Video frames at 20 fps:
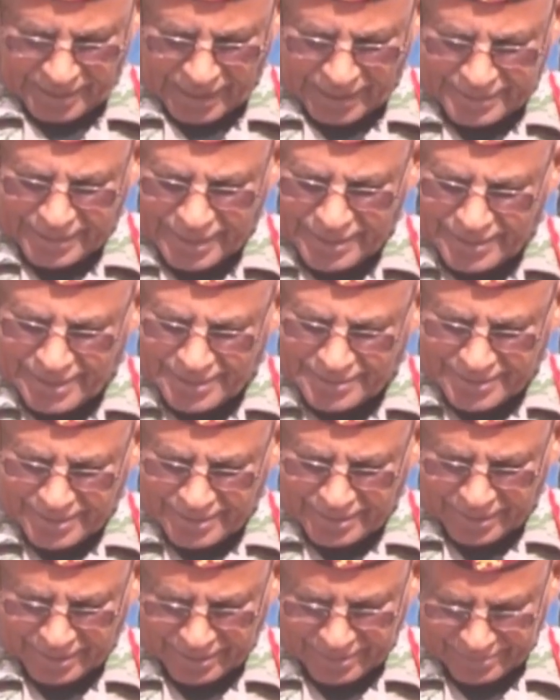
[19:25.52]
hard
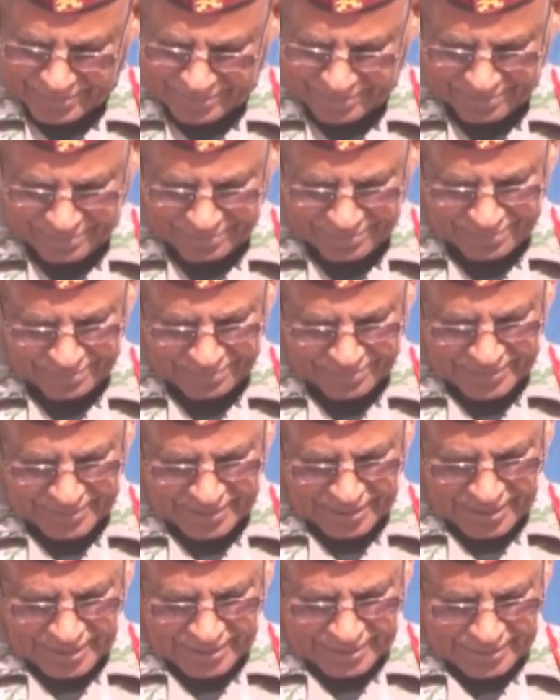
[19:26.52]
working and
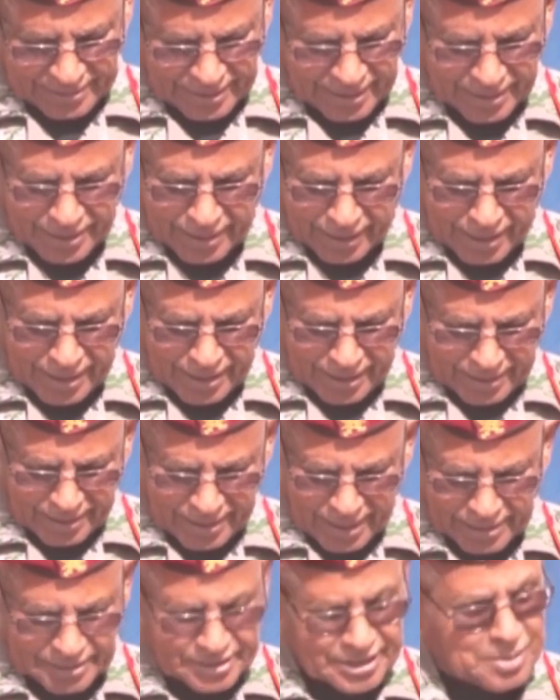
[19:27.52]
daily effort
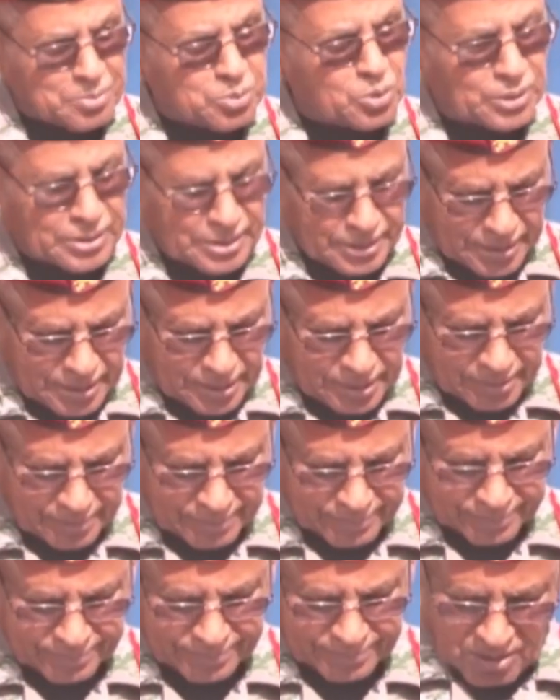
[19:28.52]
to fulfill
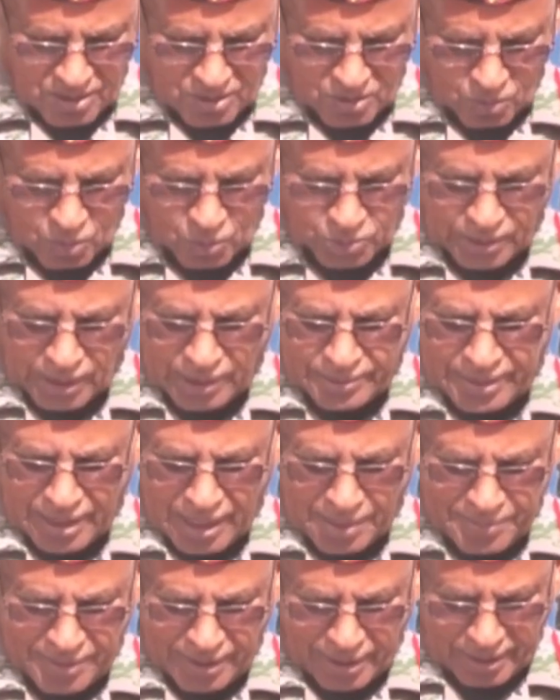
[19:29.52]
their
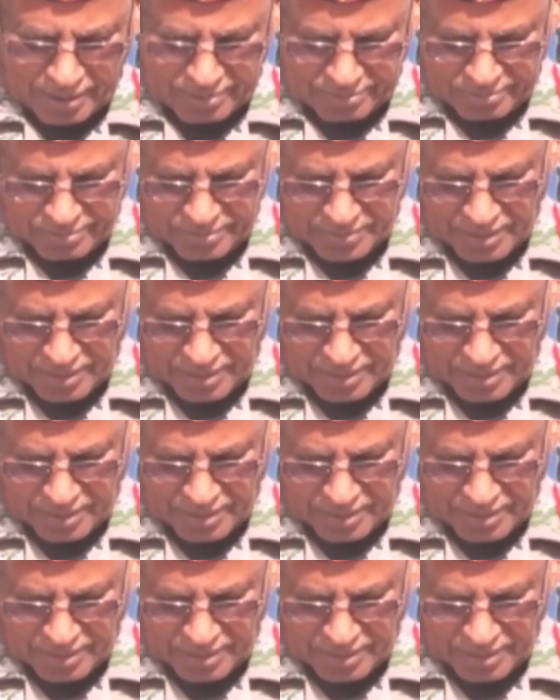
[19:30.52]
duties.